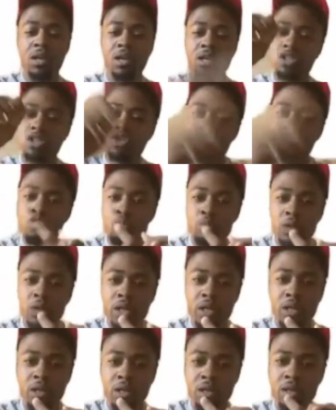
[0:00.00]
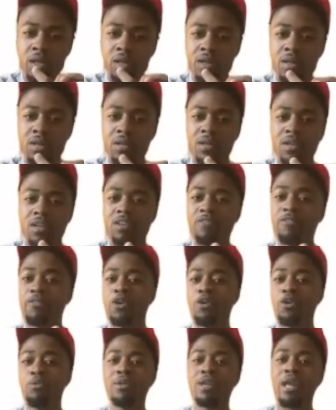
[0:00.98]
Snoop League. You
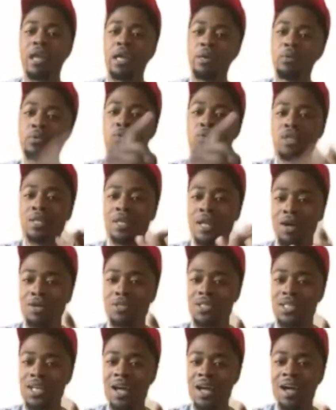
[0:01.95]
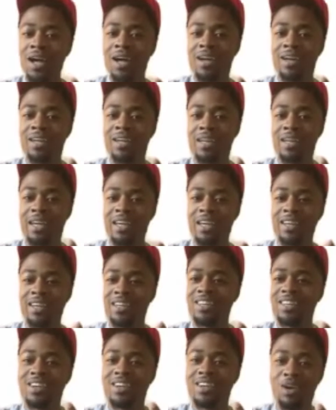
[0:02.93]
feel me? Like he was really outside and
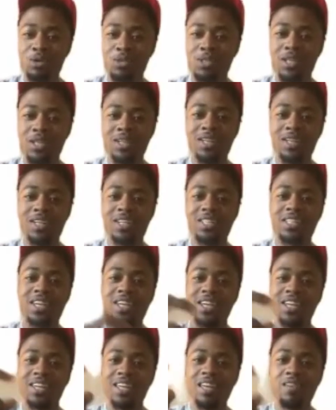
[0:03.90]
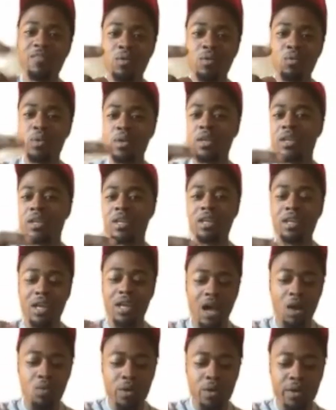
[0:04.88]
coaching us. And even when
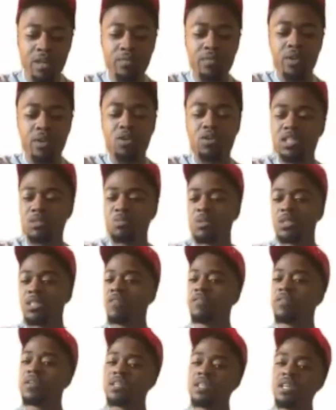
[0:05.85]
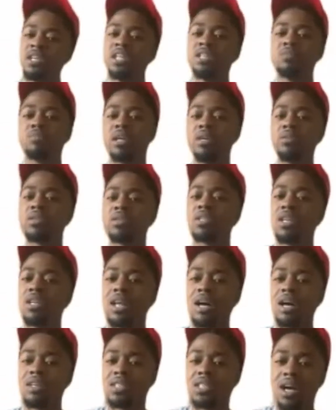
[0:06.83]
I wasn't even on his specific team, but he was
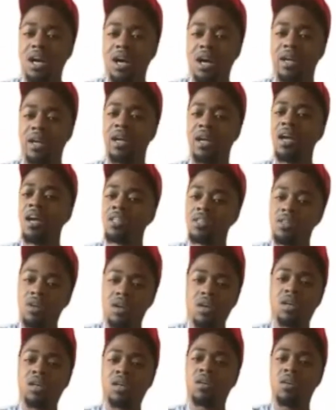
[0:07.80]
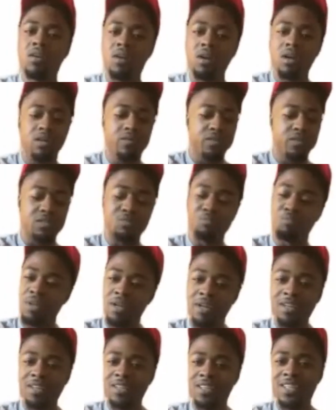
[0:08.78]
still outside talking to all of us,
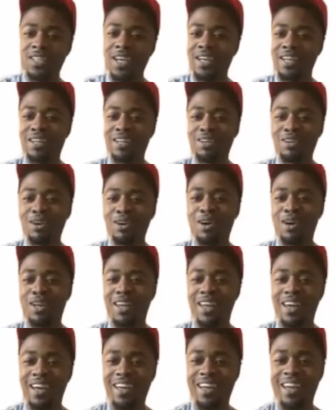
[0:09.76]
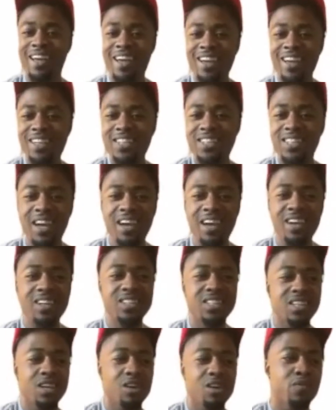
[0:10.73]
blending his hand and all. Like he stayed
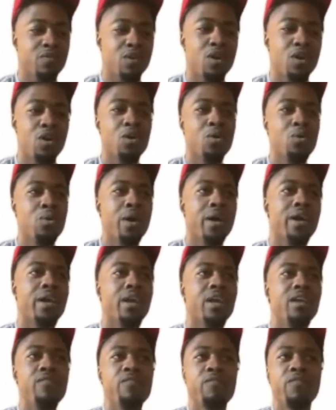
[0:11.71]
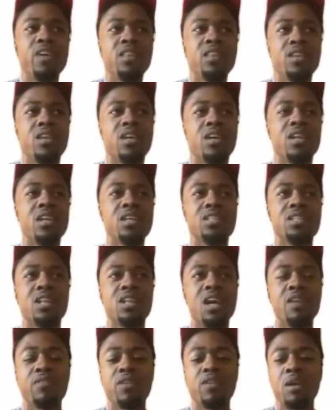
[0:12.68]
himself the whole way. He 50 and his
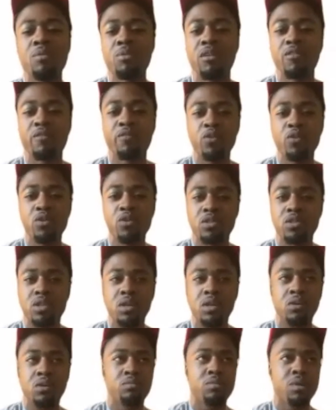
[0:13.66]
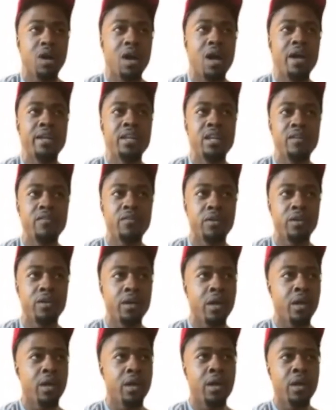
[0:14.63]
life coming in full circle, bro. I ain't never
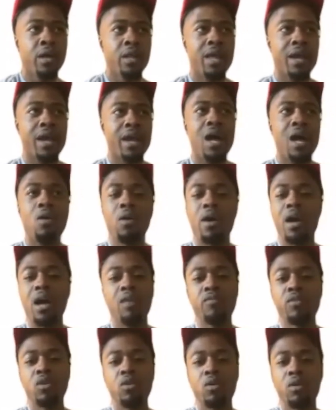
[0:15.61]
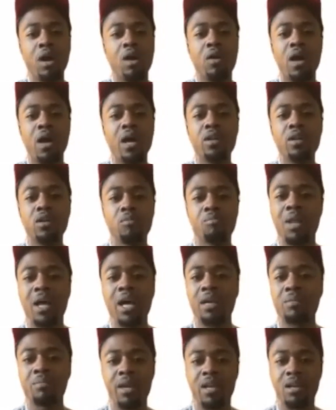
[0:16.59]
like I don't have no
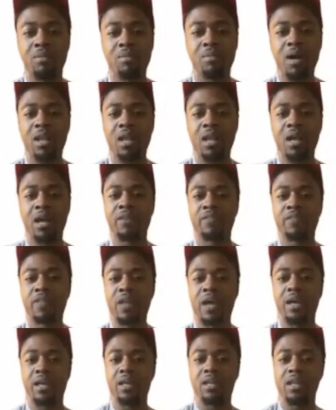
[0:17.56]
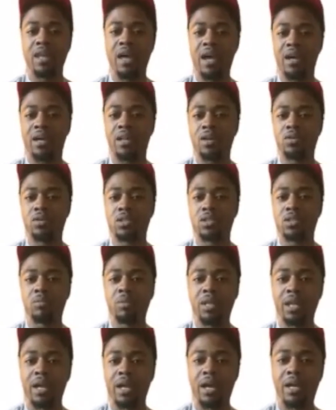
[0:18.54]
black man in my life that close to
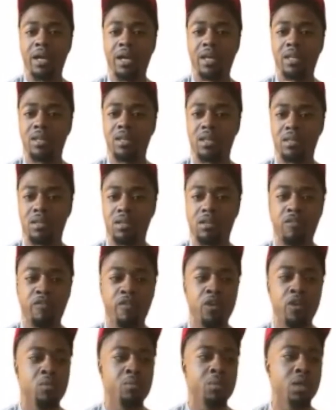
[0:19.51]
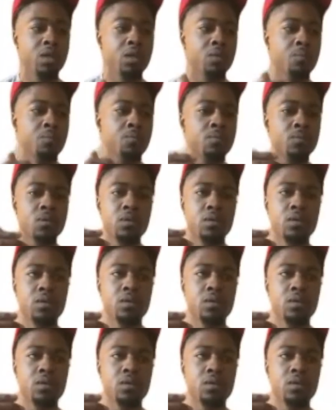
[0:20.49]
me that you feel me. Mm-hmm.